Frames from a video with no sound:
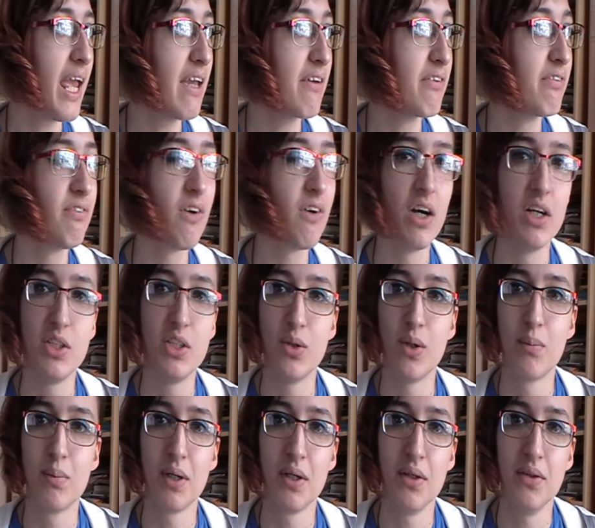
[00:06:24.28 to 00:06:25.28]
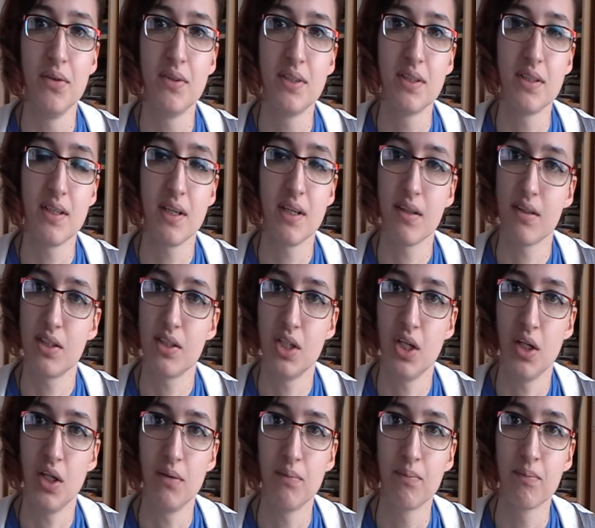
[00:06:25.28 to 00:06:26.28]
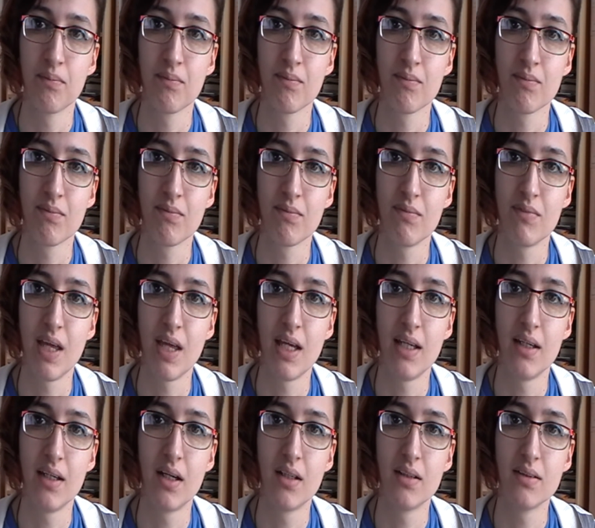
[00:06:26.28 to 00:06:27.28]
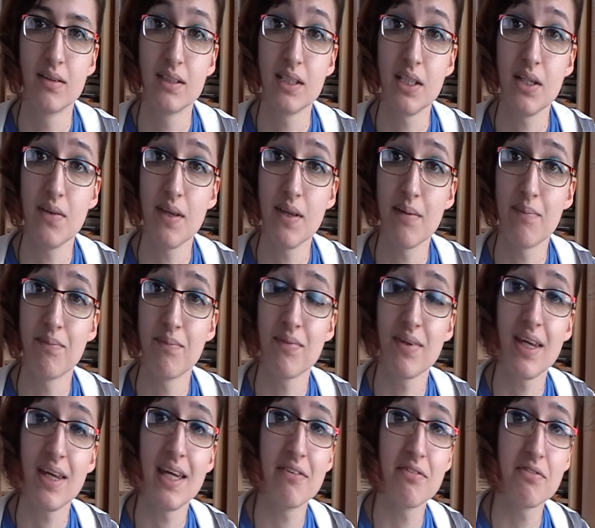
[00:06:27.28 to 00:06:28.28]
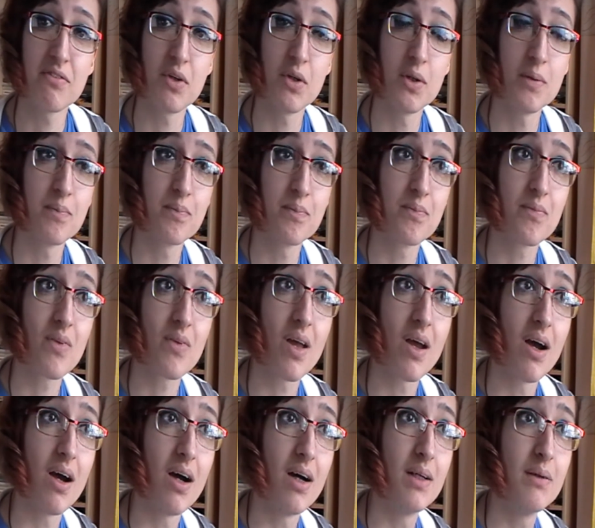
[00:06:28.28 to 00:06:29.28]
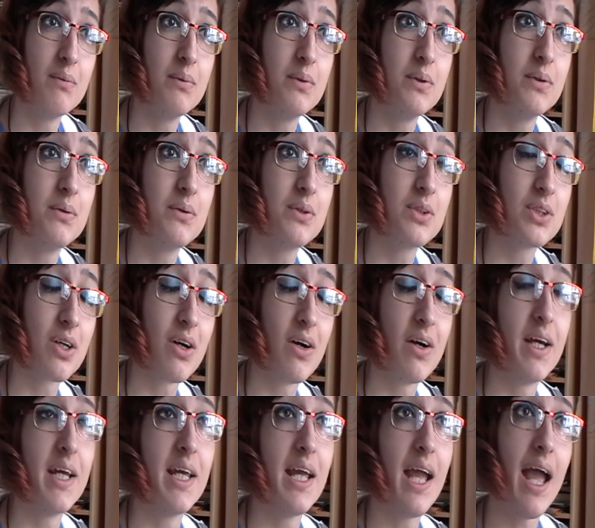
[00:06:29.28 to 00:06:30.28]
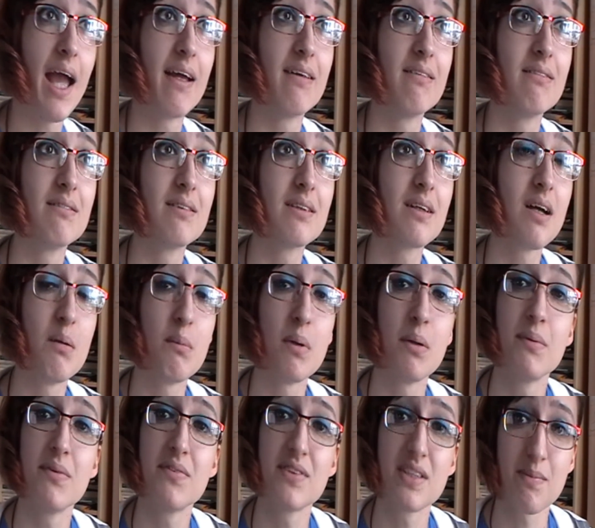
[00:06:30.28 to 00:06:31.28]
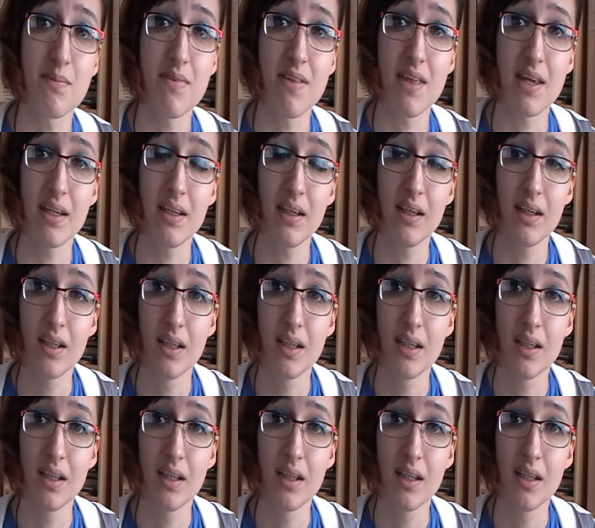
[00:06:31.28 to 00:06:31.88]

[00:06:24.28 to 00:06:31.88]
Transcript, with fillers: if I do upload the other two, then I'll see you then. If not, I will try and come up with something.